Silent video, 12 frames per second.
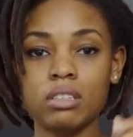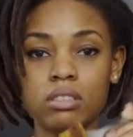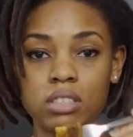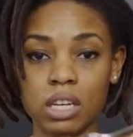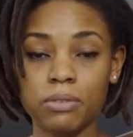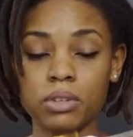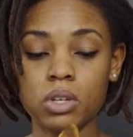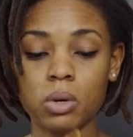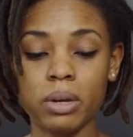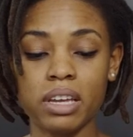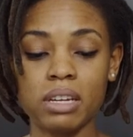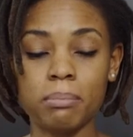definitely
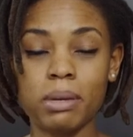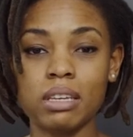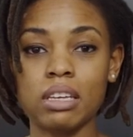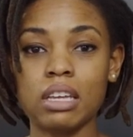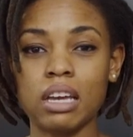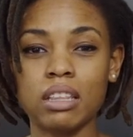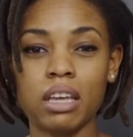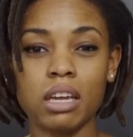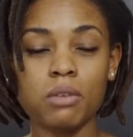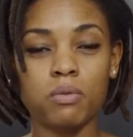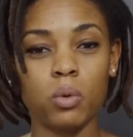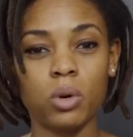go ahead and bake it at
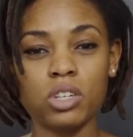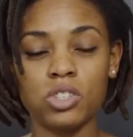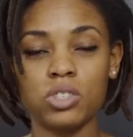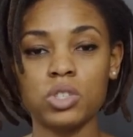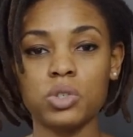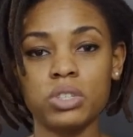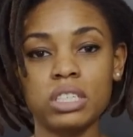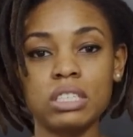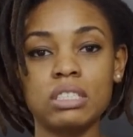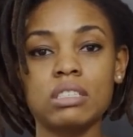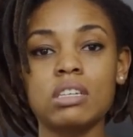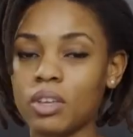like 400
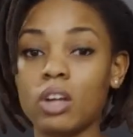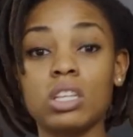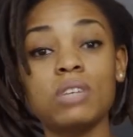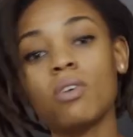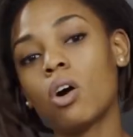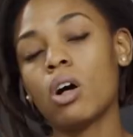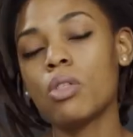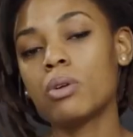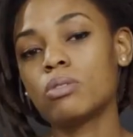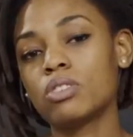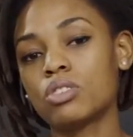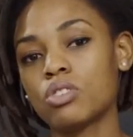degrees. I'll leave all
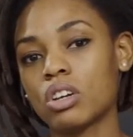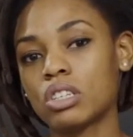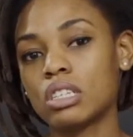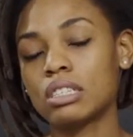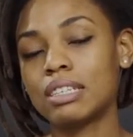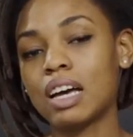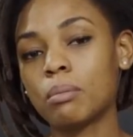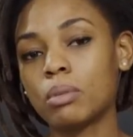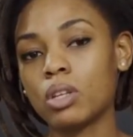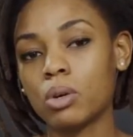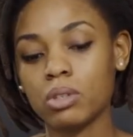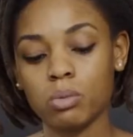those instructions down
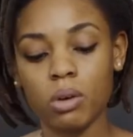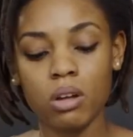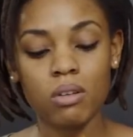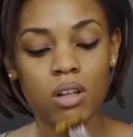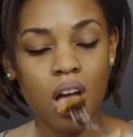below as well.